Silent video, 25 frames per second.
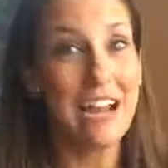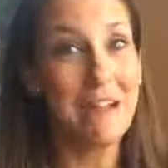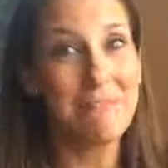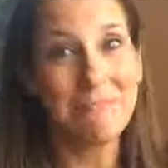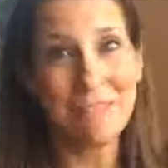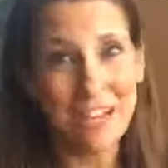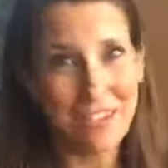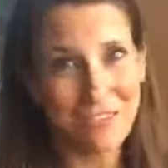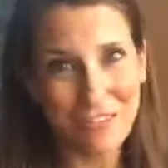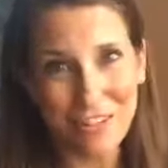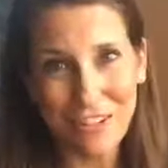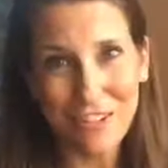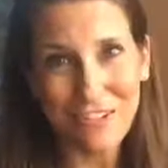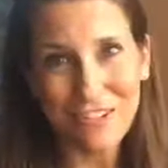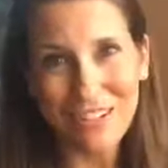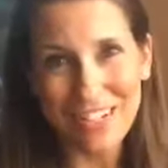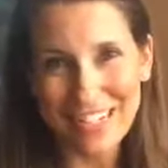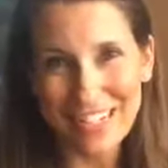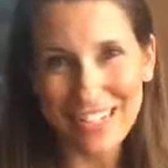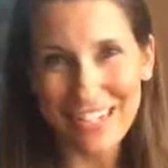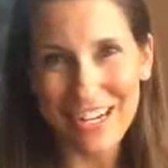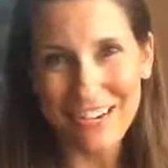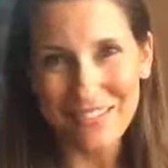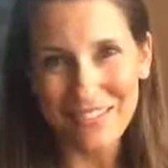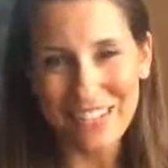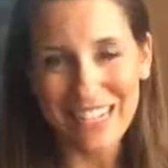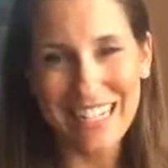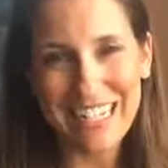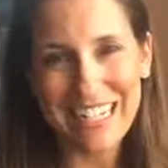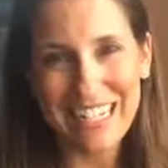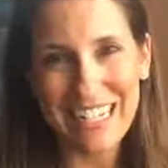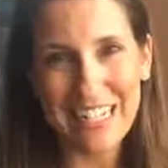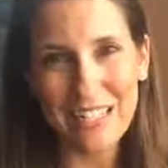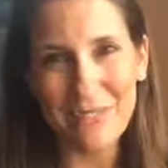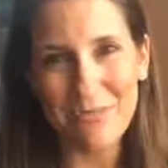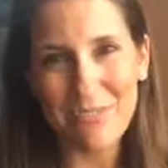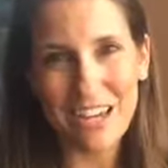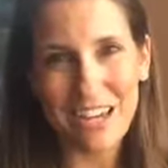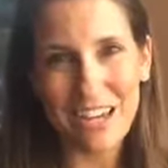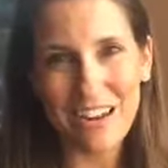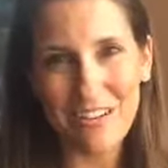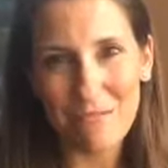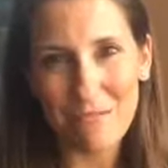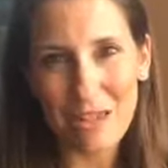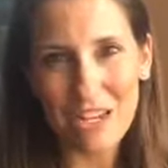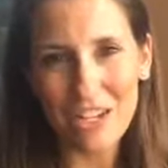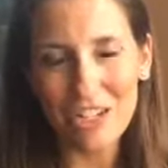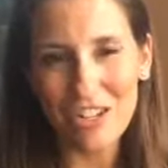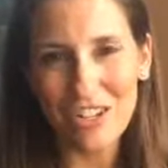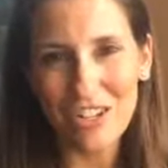I'm definitely going to Starbucks because we got
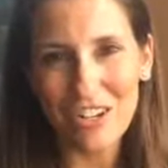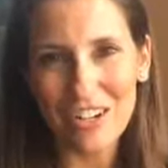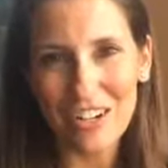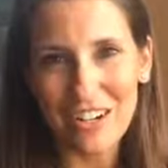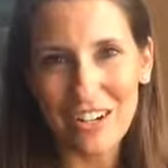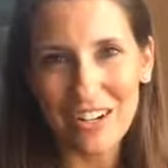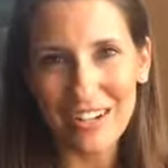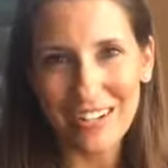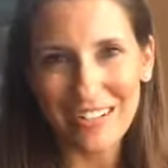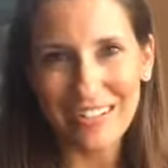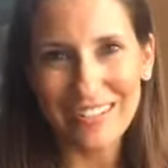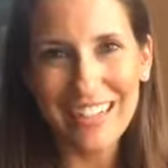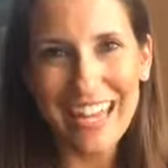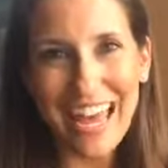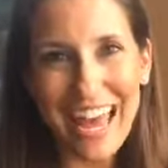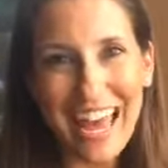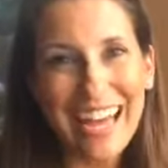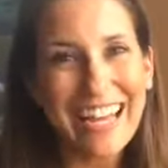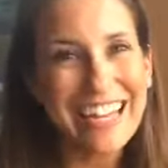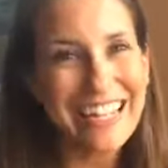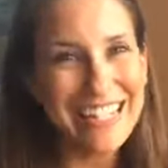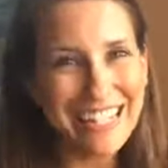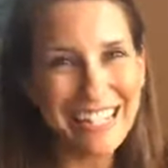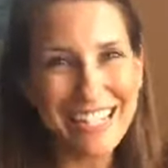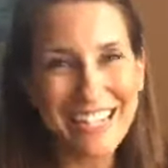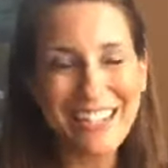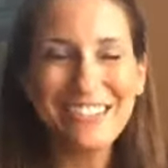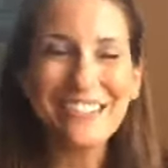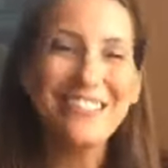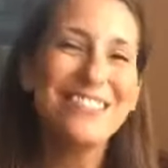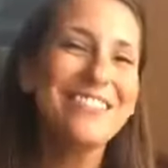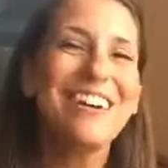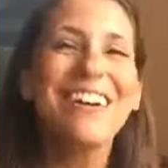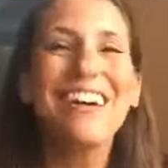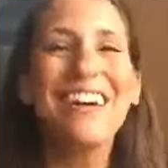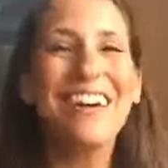to make sure. Yeah, it's you?